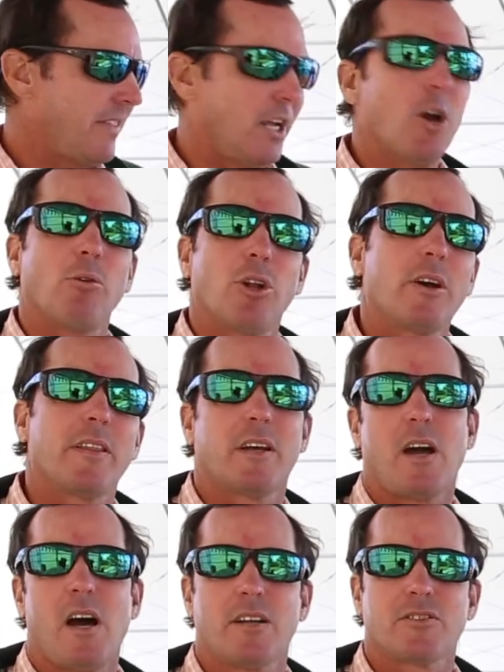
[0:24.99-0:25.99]
they go look at the
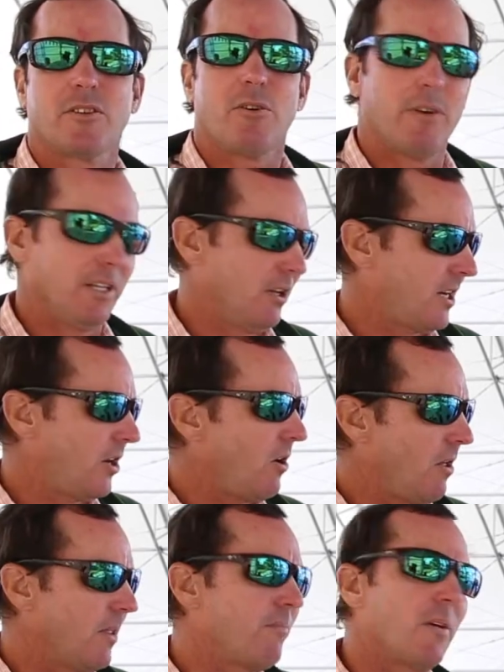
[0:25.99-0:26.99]
console and look at
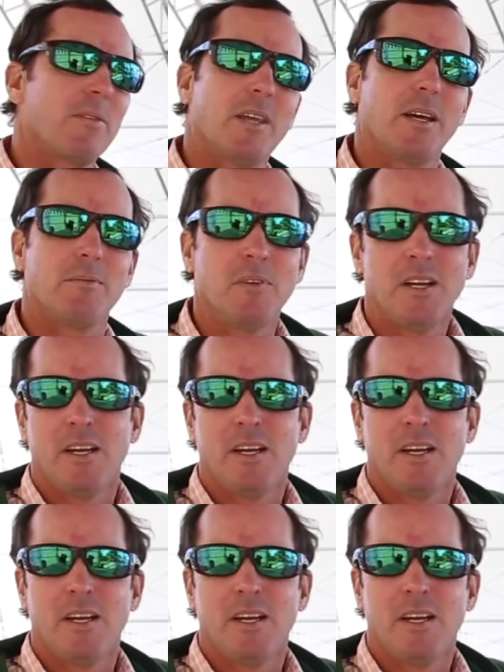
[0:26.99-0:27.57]
all the